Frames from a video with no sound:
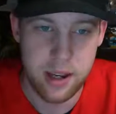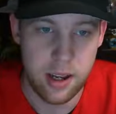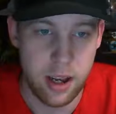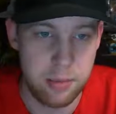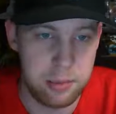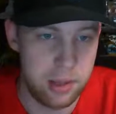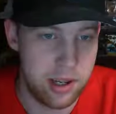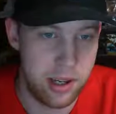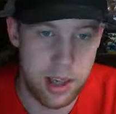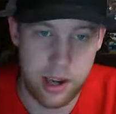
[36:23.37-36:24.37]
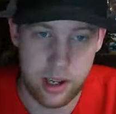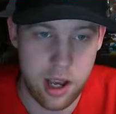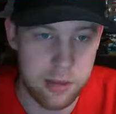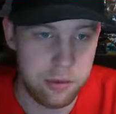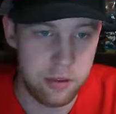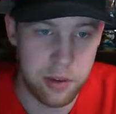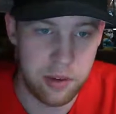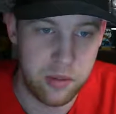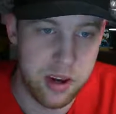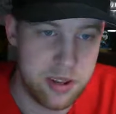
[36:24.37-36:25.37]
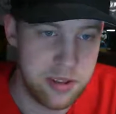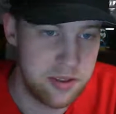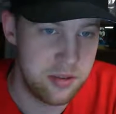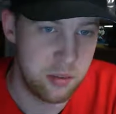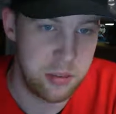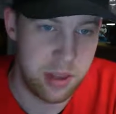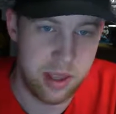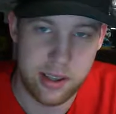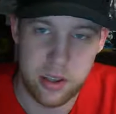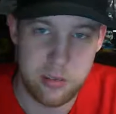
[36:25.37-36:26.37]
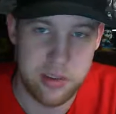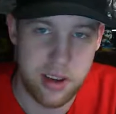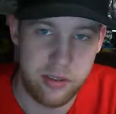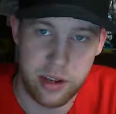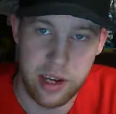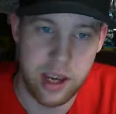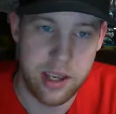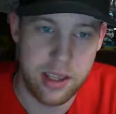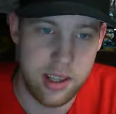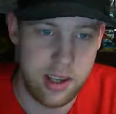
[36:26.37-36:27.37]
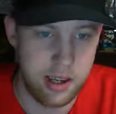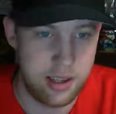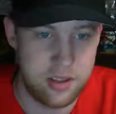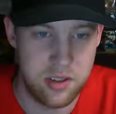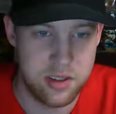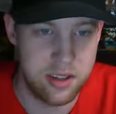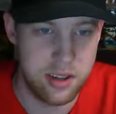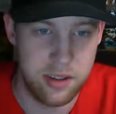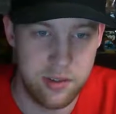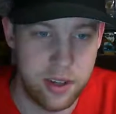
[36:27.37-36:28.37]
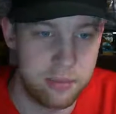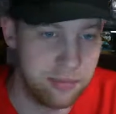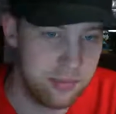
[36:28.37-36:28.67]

I've been playing a lot of comp with my friends. We play like almost every night, and it's just a ton of fun.